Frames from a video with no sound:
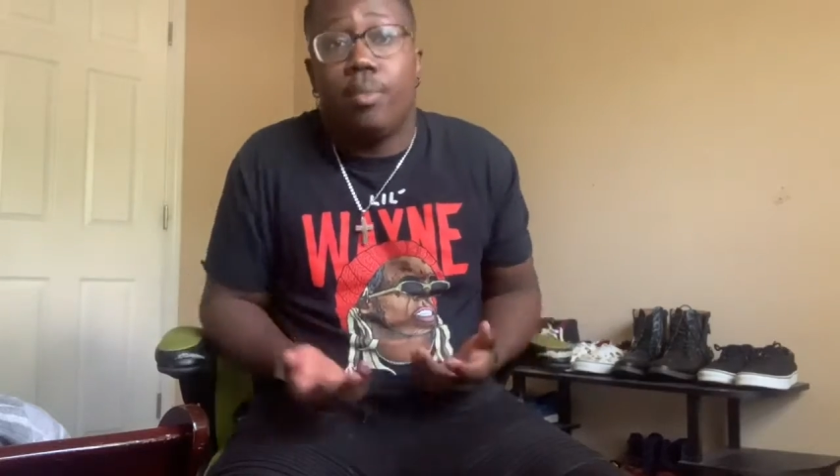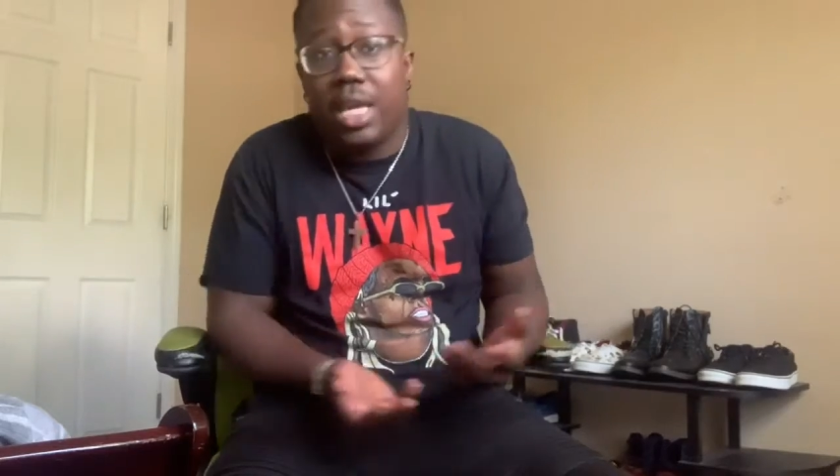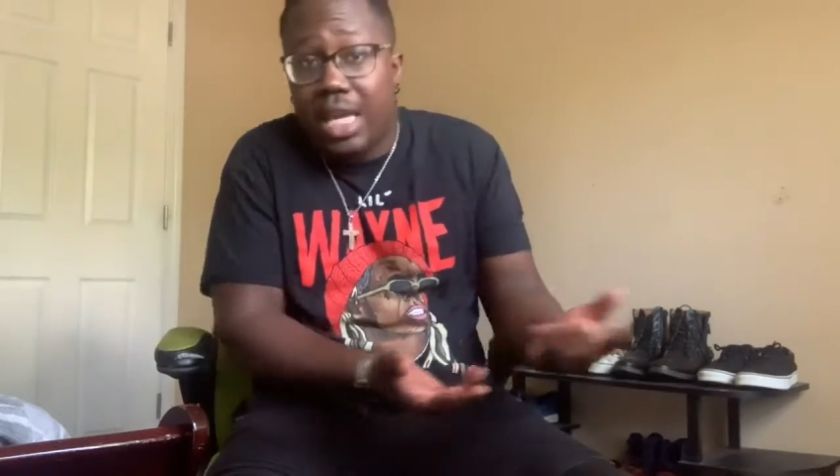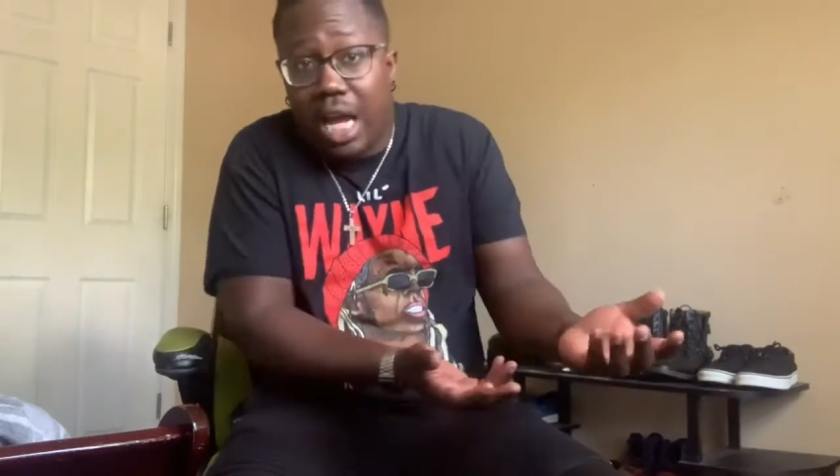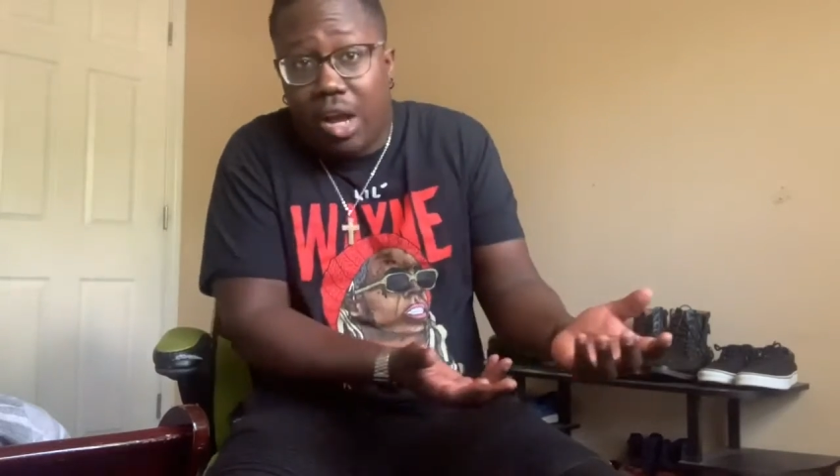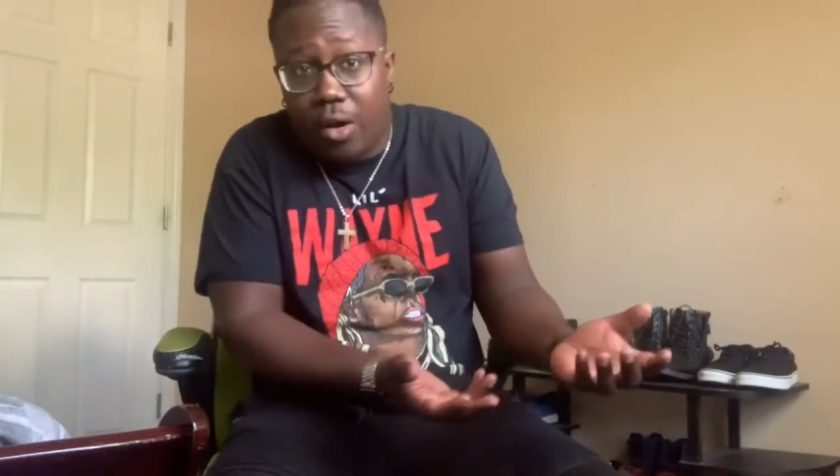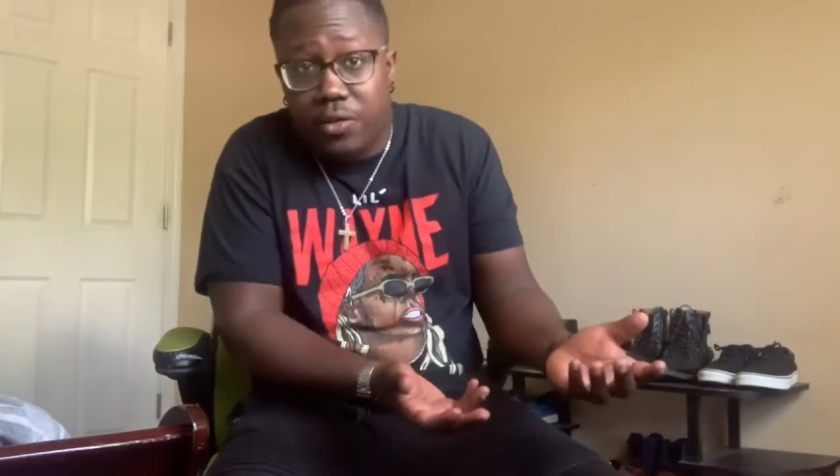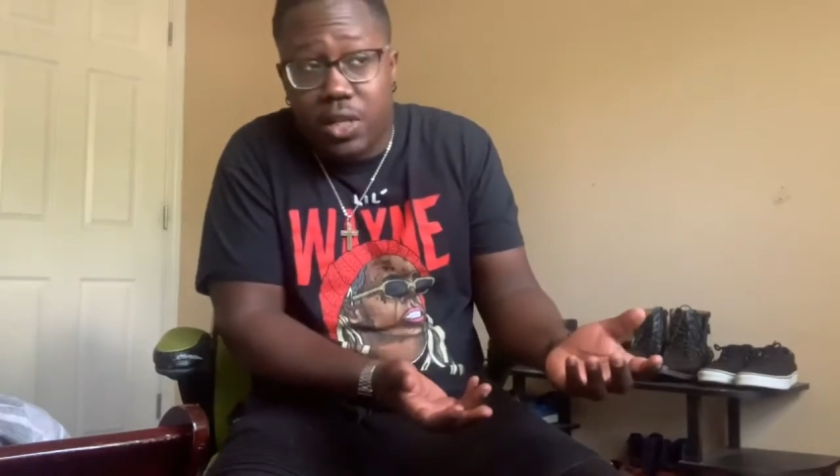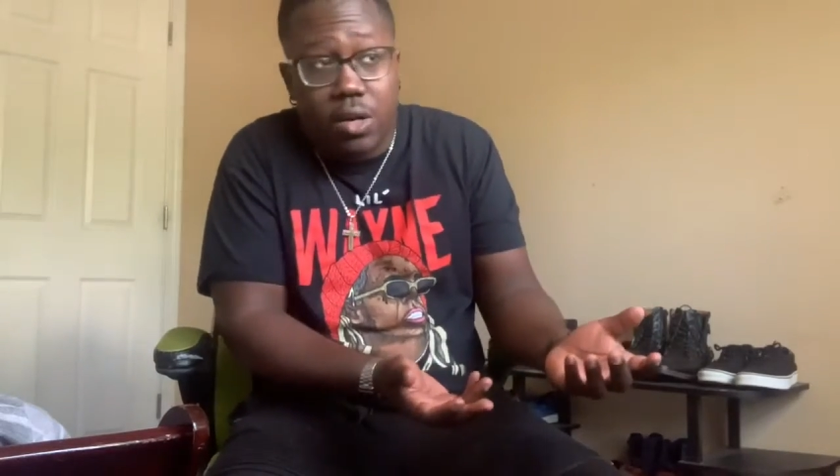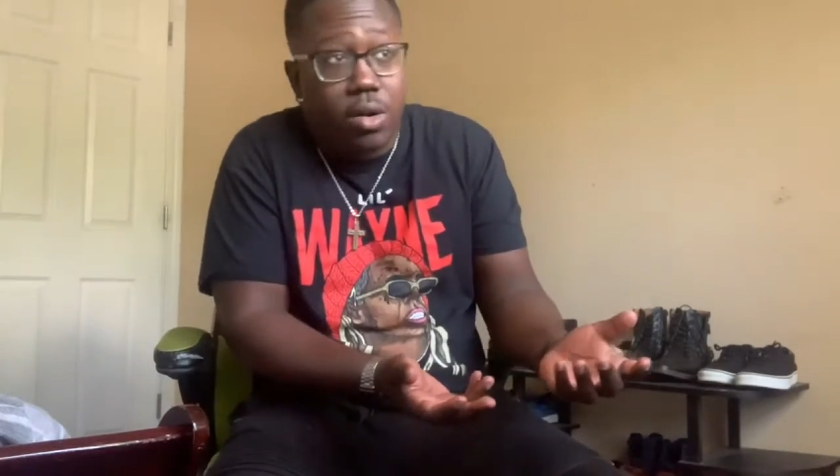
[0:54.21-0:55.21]
I mean, he got
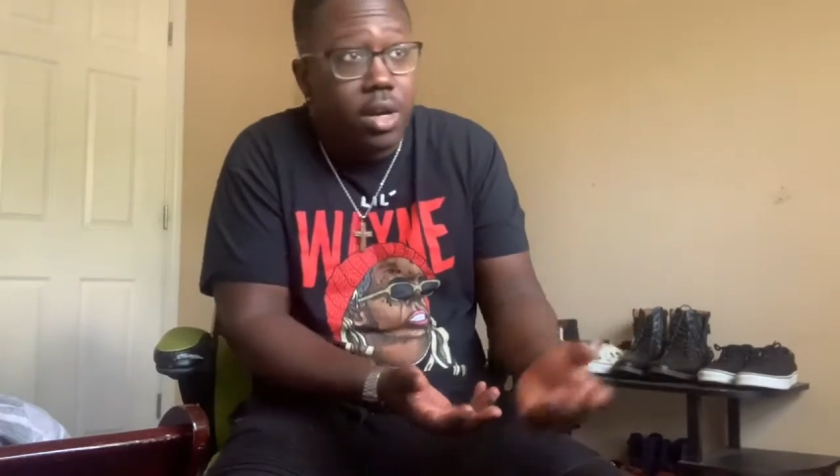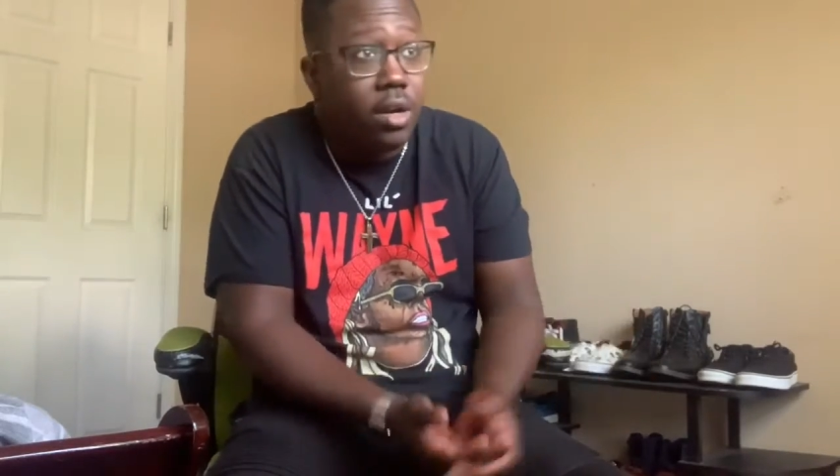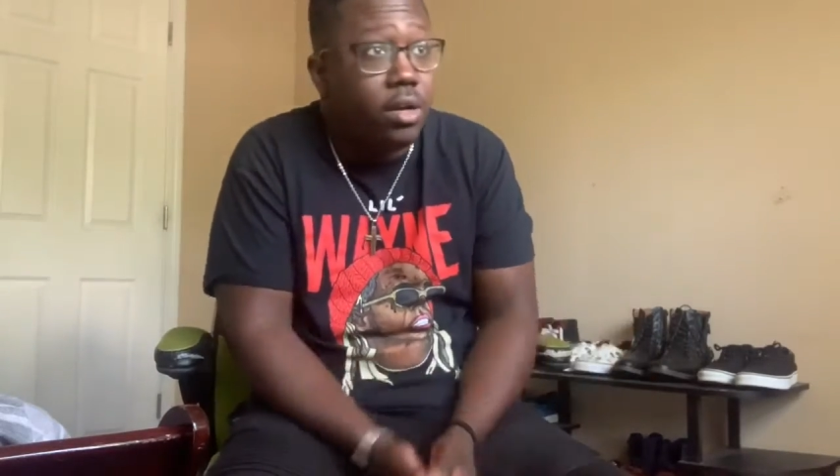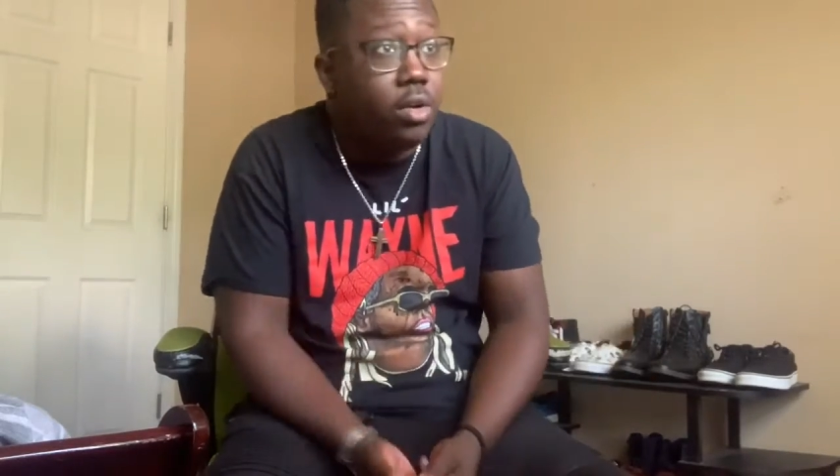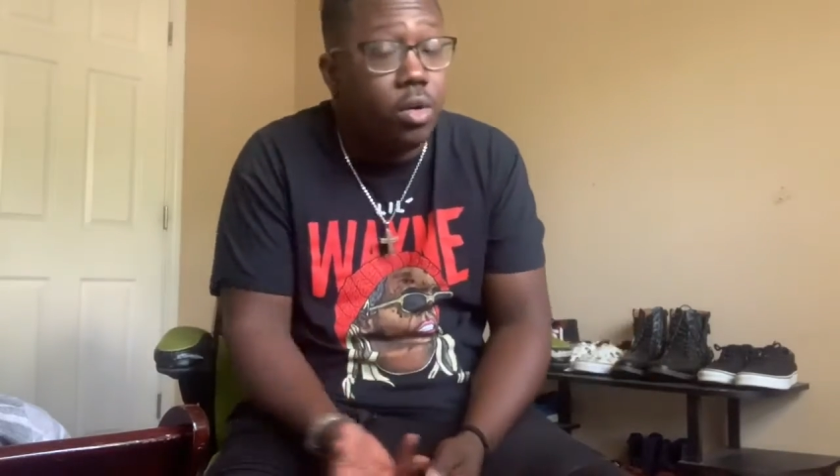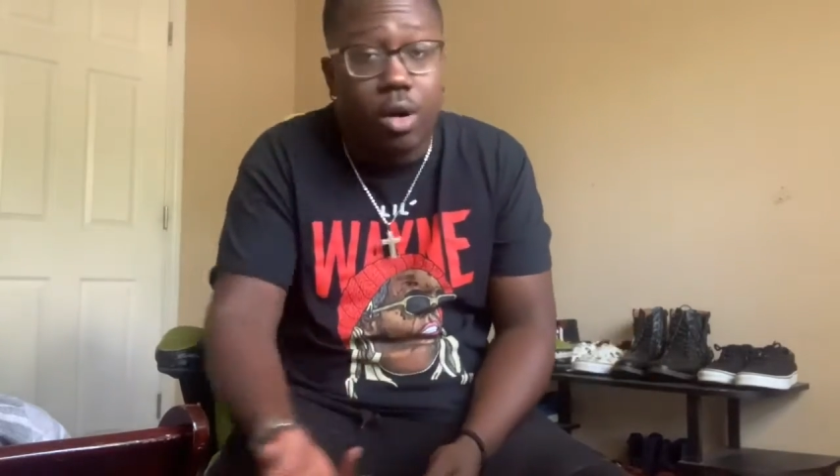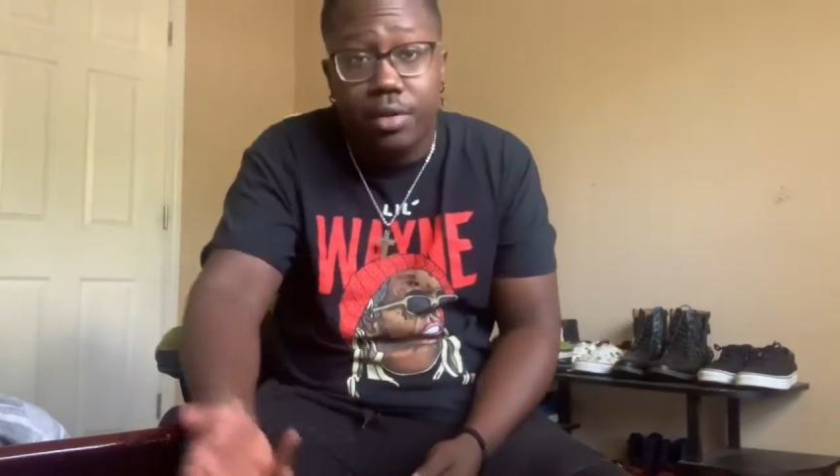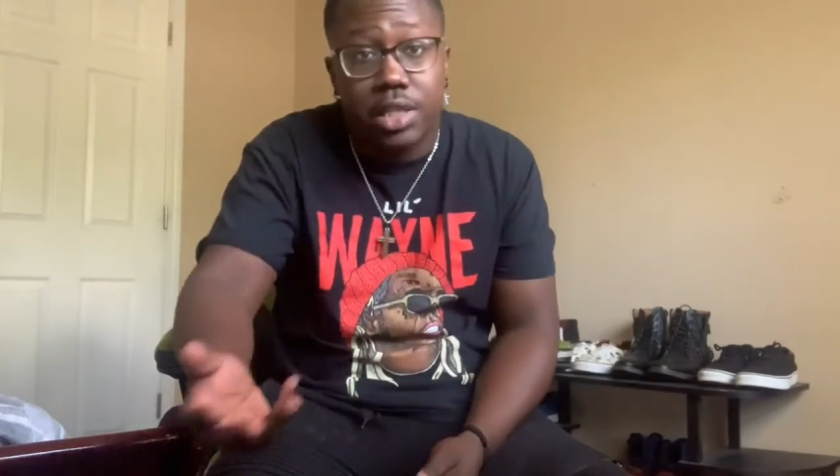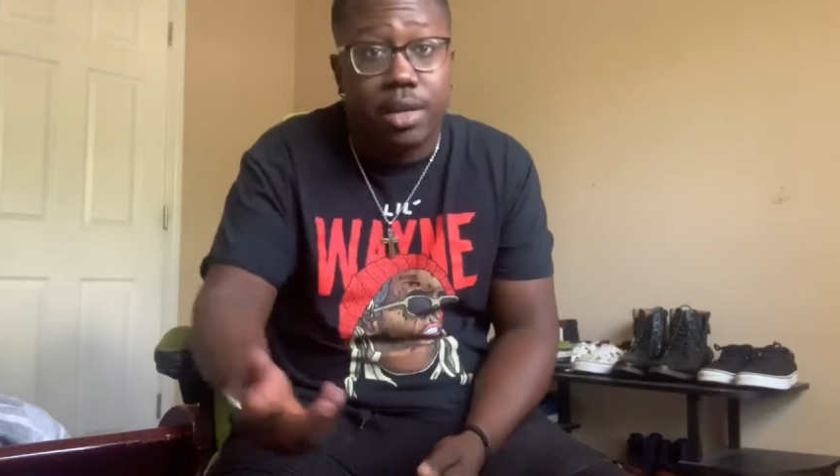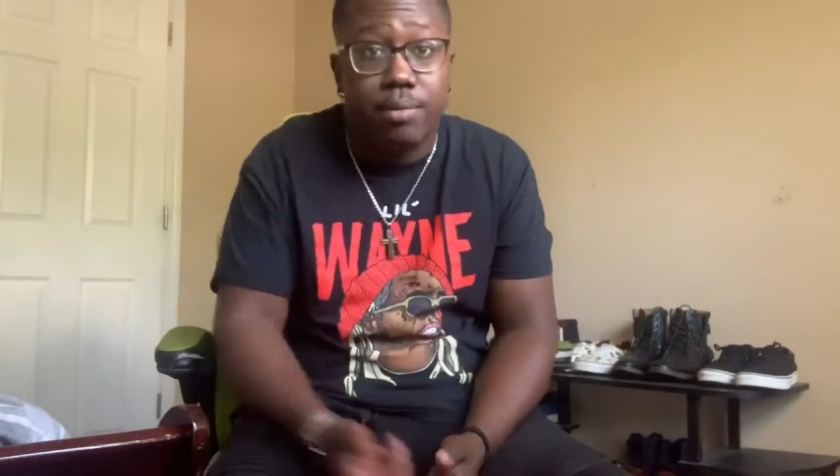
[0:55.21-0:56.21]
Offset on there, and you know
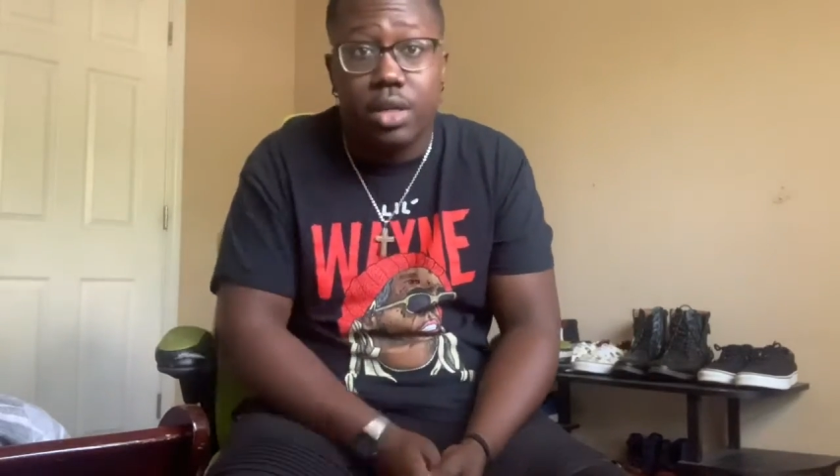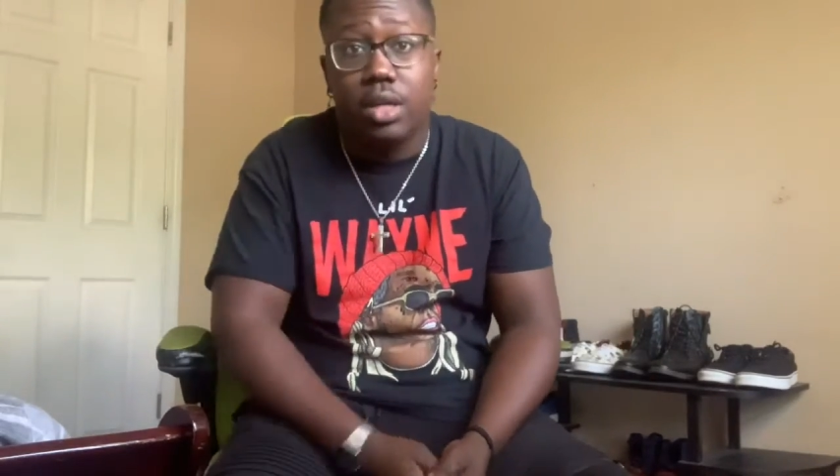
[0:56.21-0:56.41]
Offset